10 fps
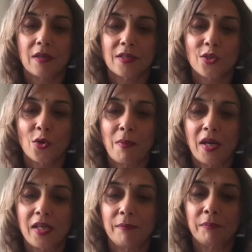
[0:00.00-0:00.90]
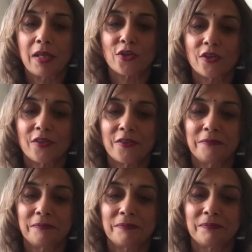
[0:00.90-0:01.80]
So money, pleasure,
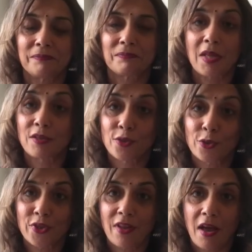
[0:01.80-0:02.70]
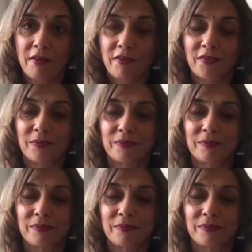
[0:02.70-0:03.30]
social life,